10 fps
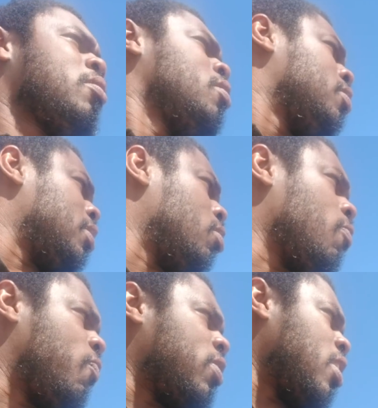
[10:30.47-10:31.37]
sitting on
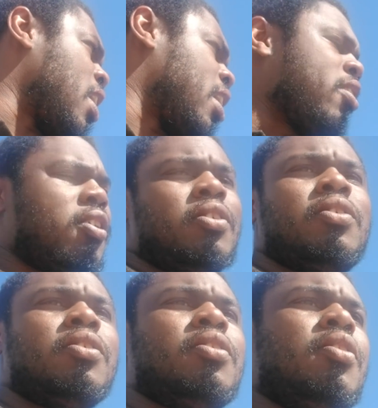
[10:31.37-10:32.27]
50 acres,
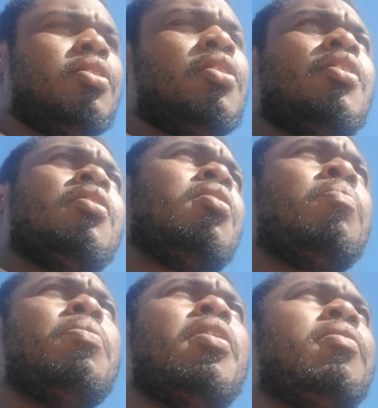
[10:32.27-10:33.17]

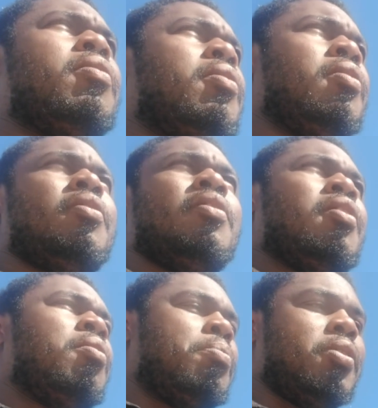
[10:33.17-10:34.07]
but
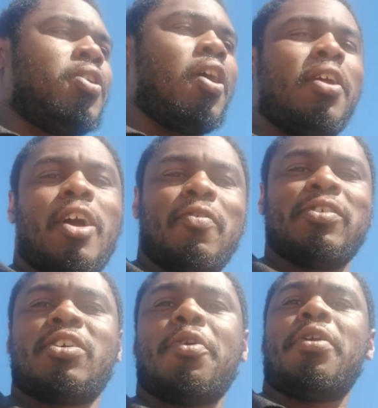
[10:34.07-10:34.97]
majority of it's
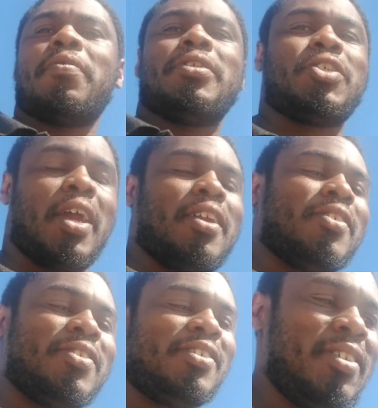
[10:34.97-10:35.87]
covered up with
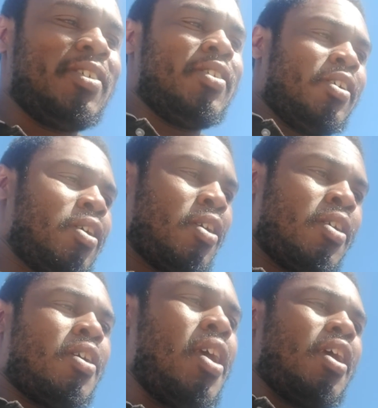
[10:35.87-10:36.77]
trailers.
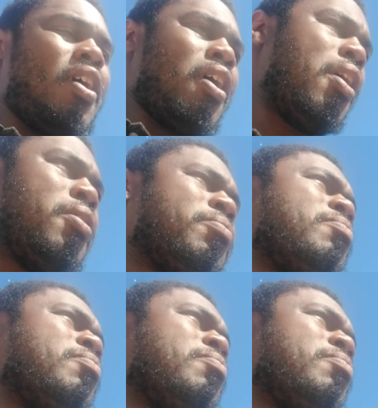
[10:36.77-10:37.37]
And